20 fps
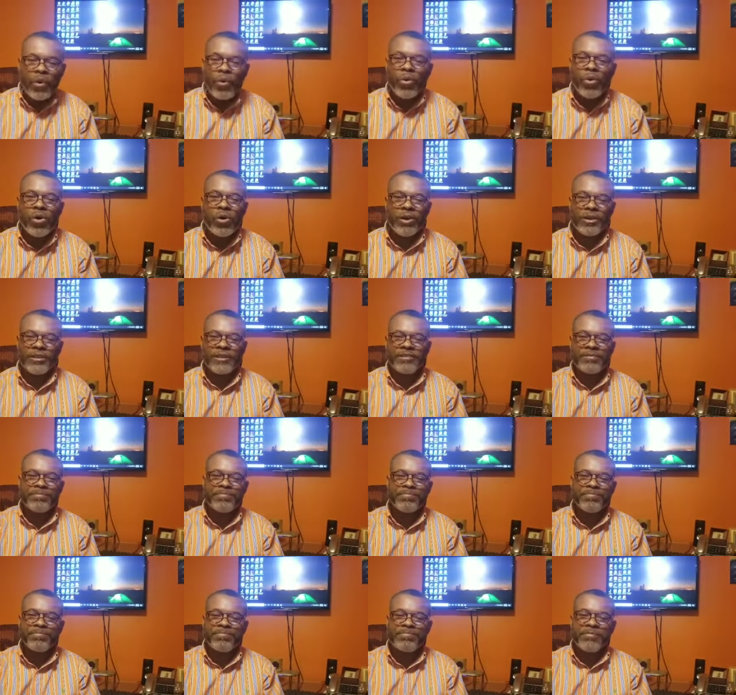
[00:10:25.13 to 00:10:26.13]
want.
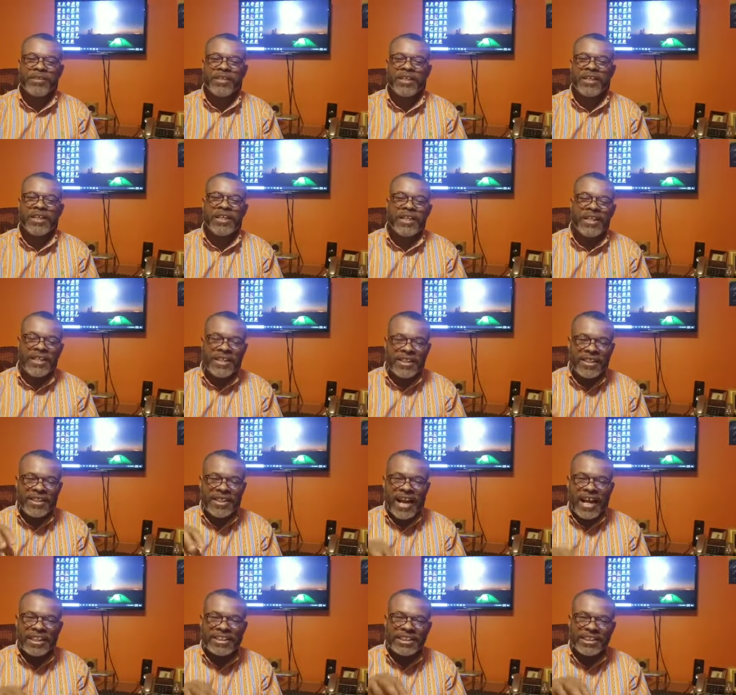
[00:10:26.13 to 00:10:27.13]

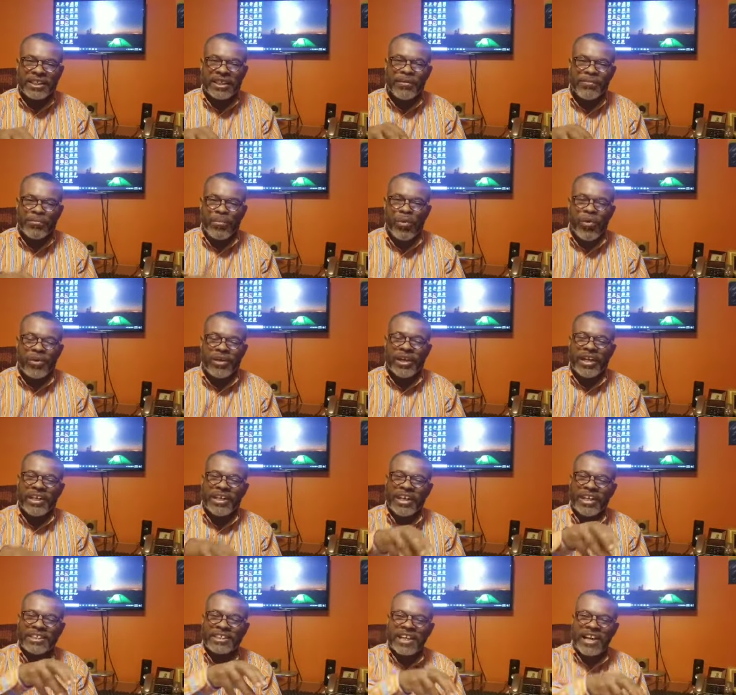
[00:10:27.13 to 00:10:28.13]
That's important,
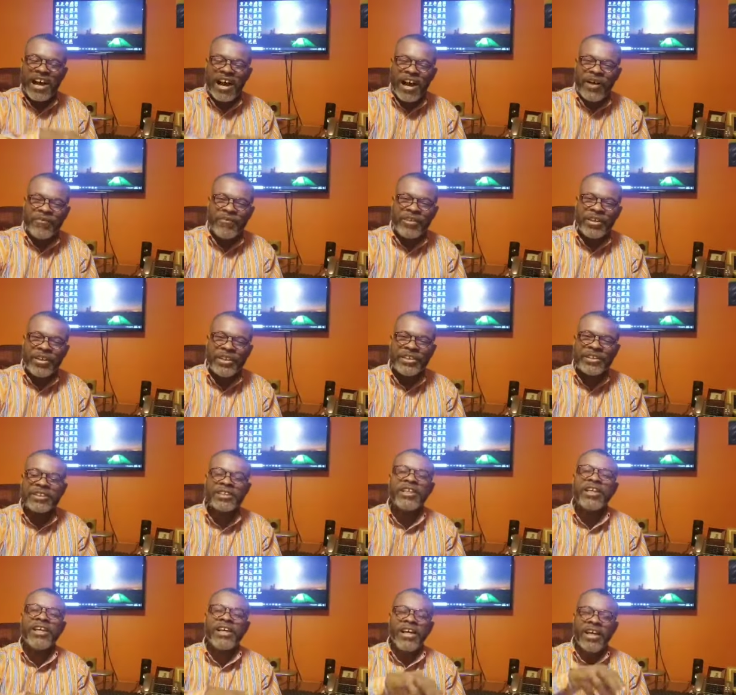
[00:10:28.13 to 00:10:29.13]
and that's
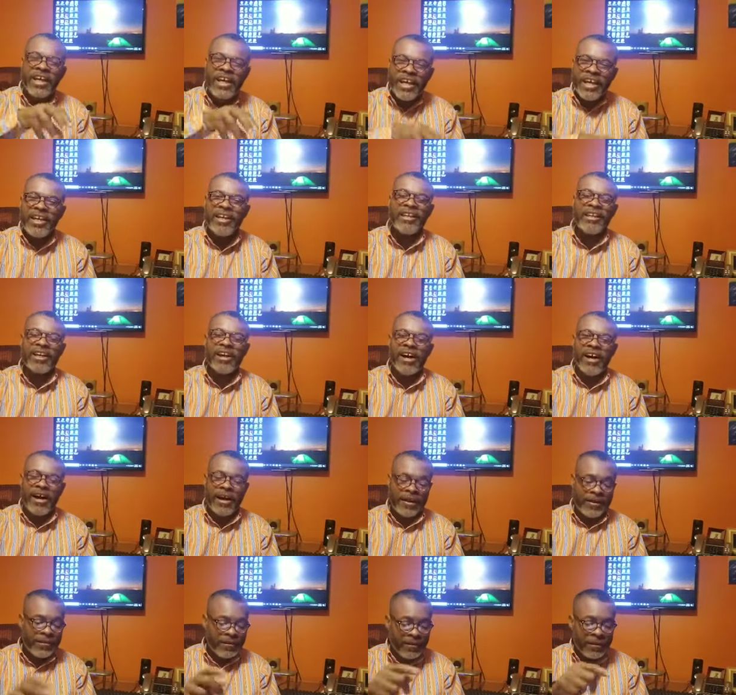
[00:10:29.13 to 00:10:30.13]
confidence in
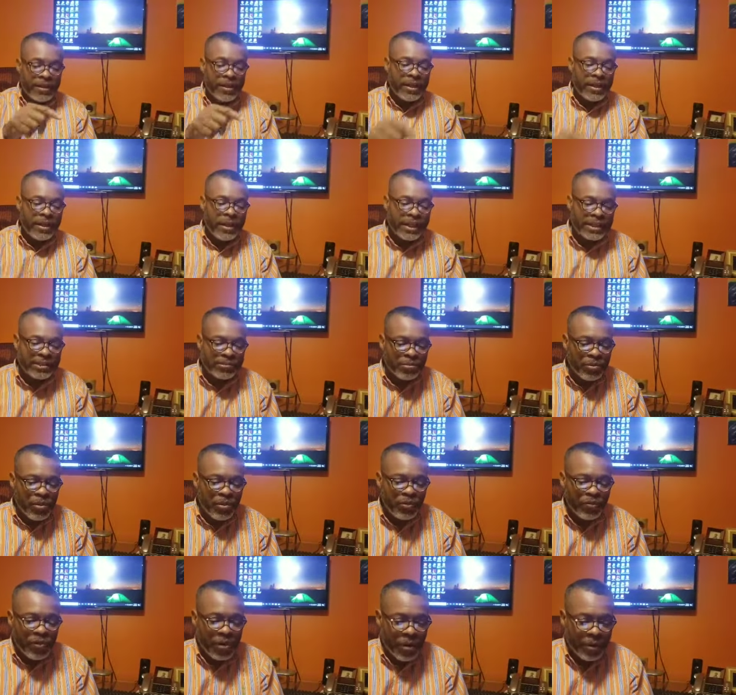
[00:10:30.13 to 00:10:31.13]
God. Let's
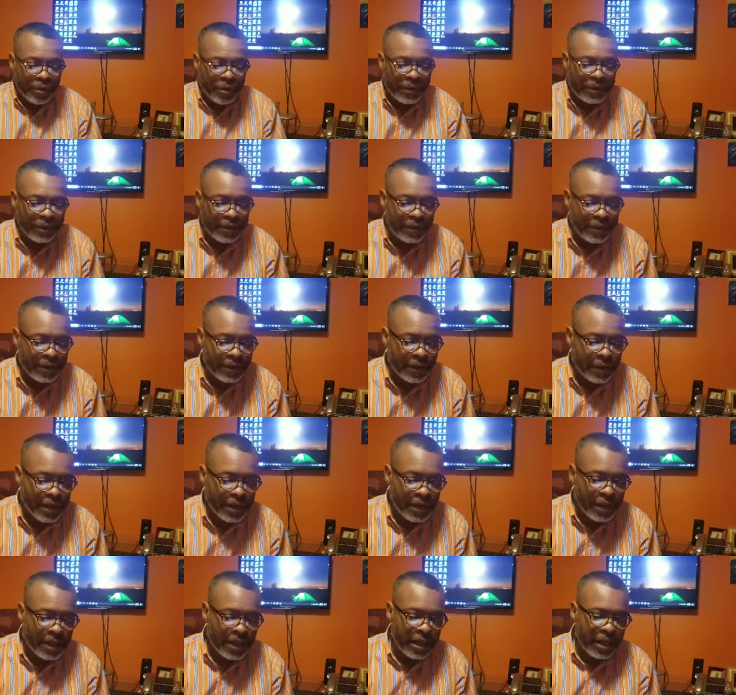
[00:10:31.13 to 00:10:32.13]
move forward.
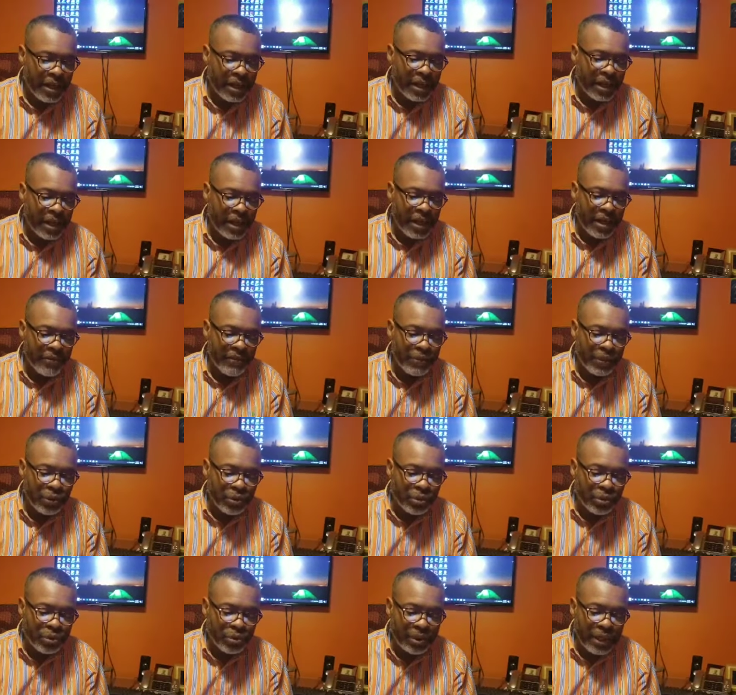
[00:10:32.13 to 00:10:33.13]
If
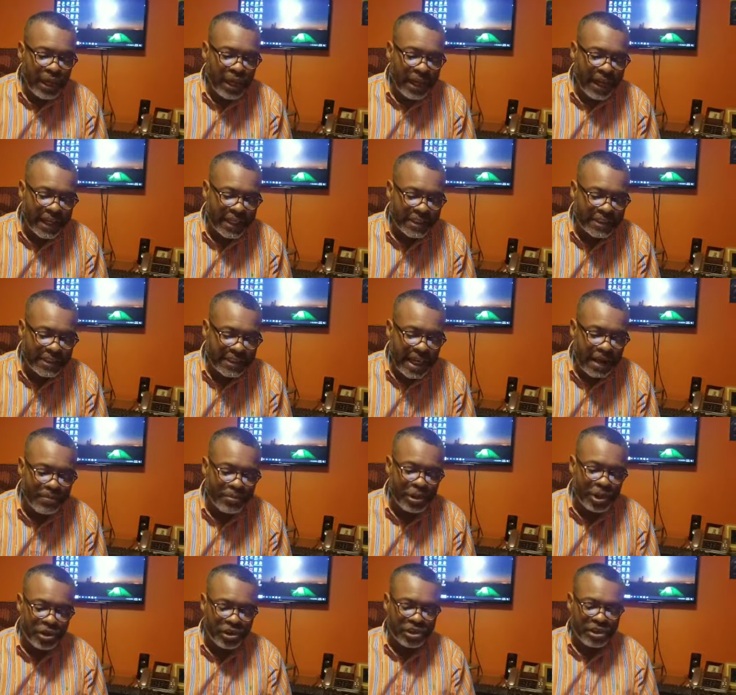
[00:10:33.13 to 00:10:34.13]
you do not
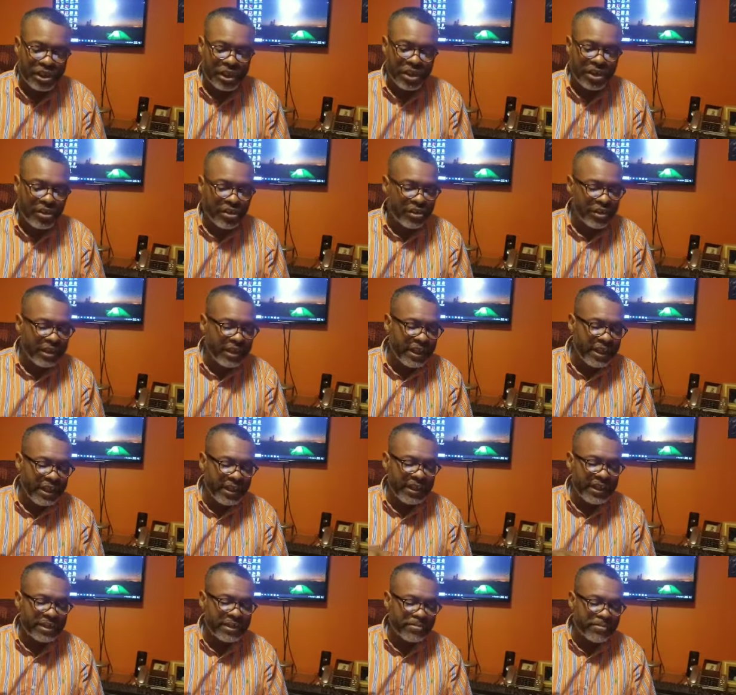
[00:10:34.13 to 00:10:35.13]
accept your security
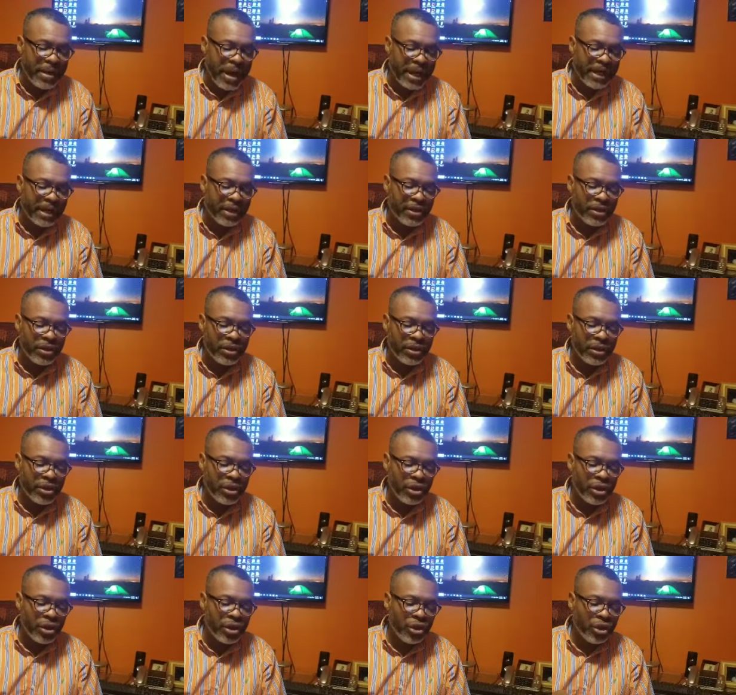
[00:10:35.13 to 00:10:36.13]
in this manner,
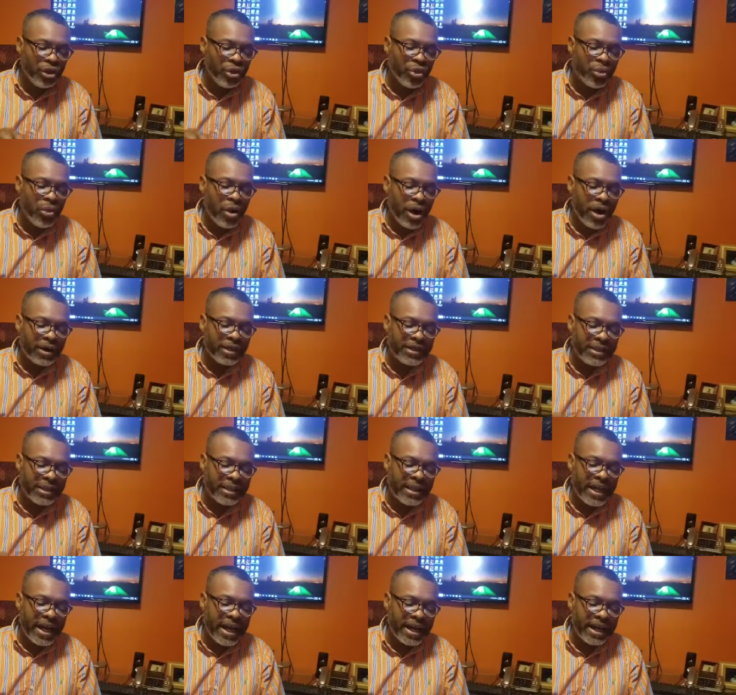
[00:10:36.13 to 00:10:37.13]
you are
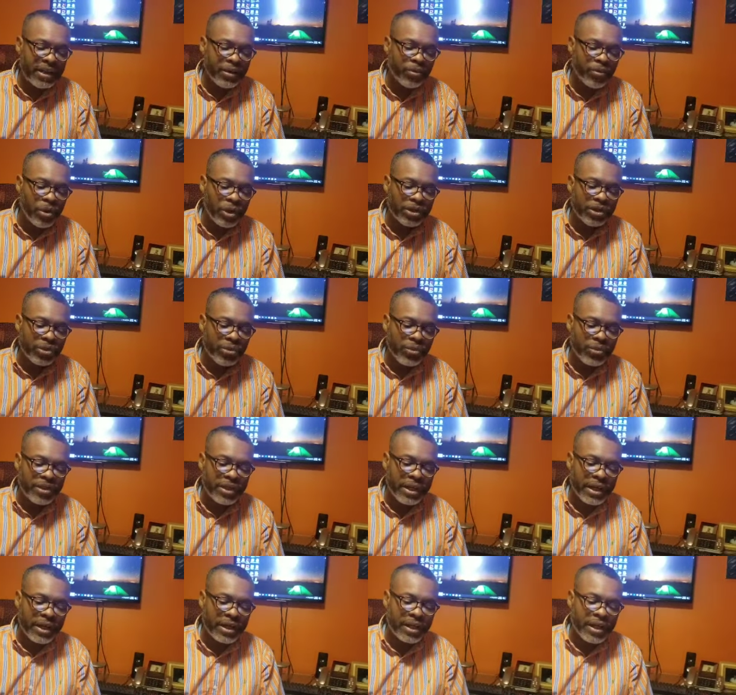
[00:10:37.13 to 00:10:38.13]
denying what you
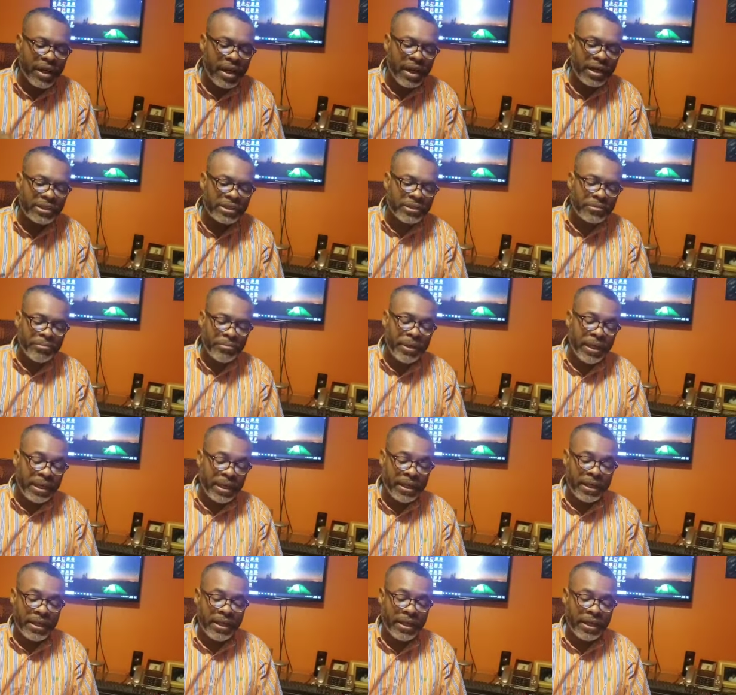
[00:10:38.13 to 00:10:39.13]
think God to
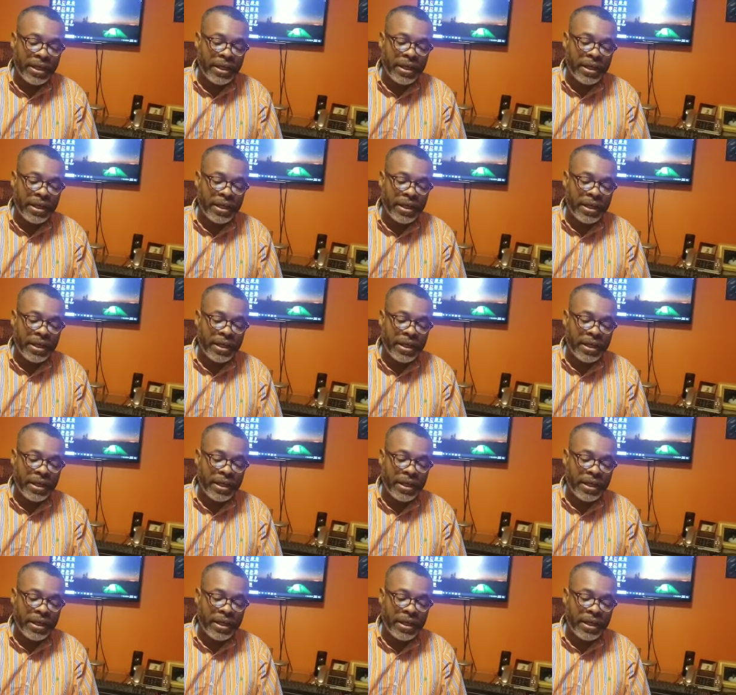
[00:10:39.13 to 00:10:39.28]
be